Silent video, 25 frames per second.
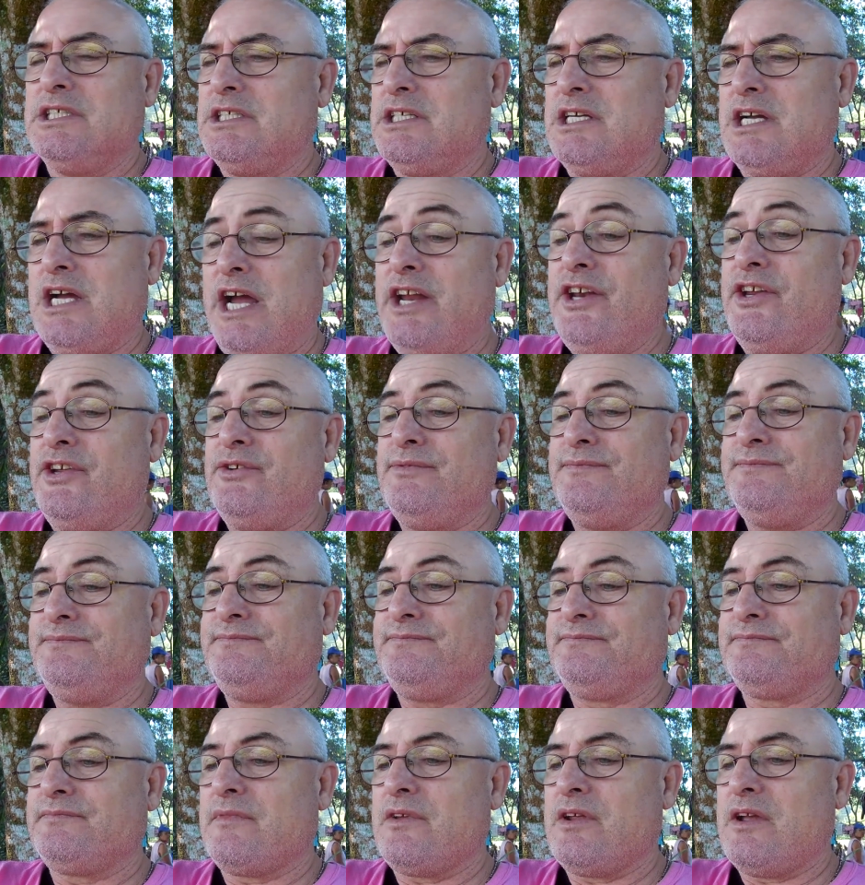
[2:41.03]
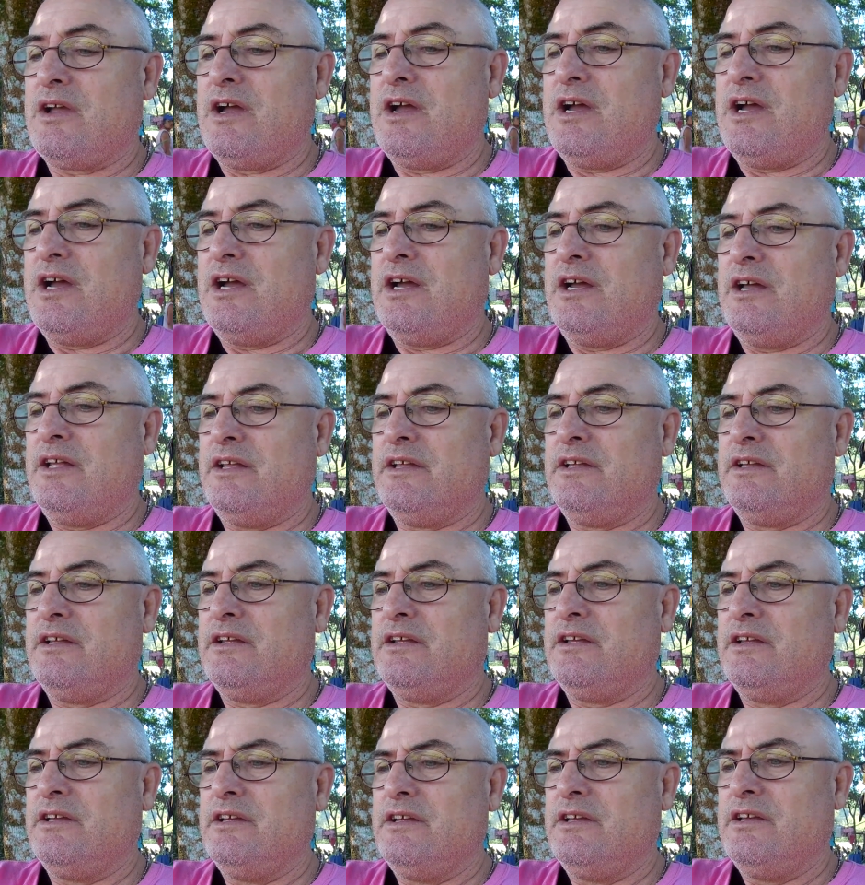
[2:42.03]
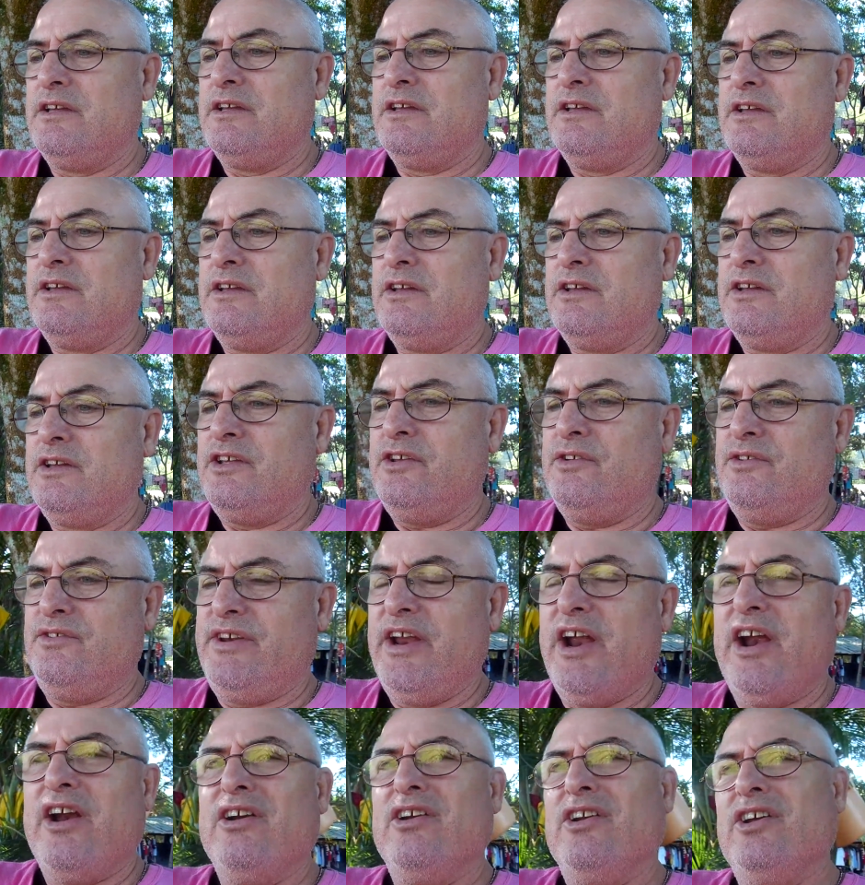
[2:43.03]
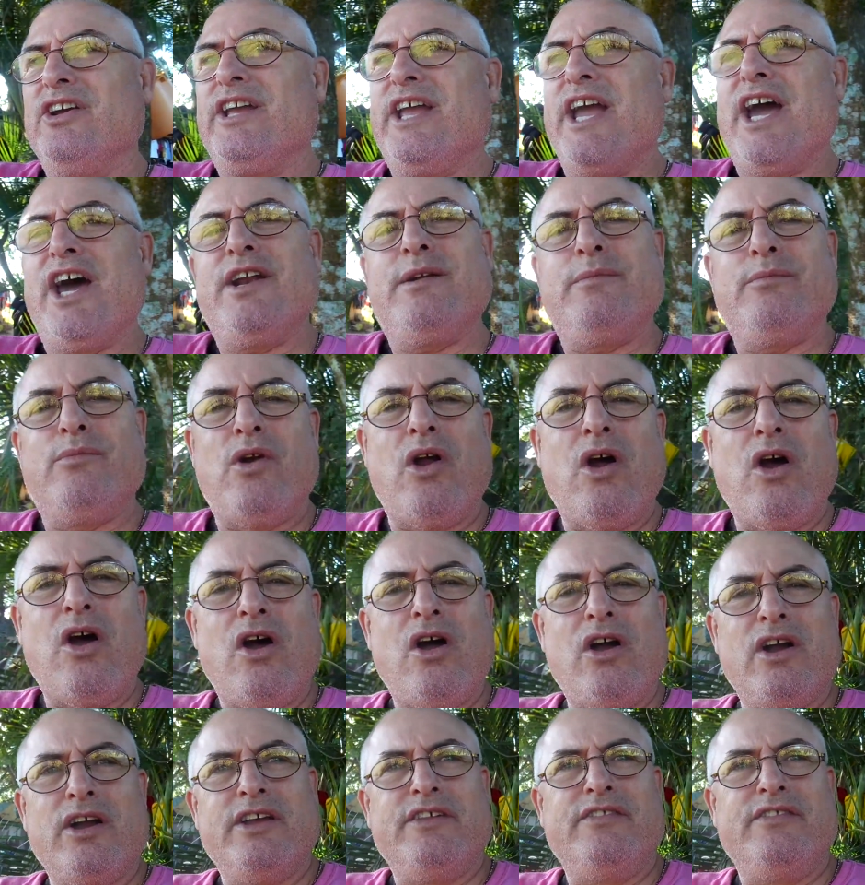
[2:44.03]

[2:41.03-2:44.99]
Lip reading: I do. You dare look at them wrong,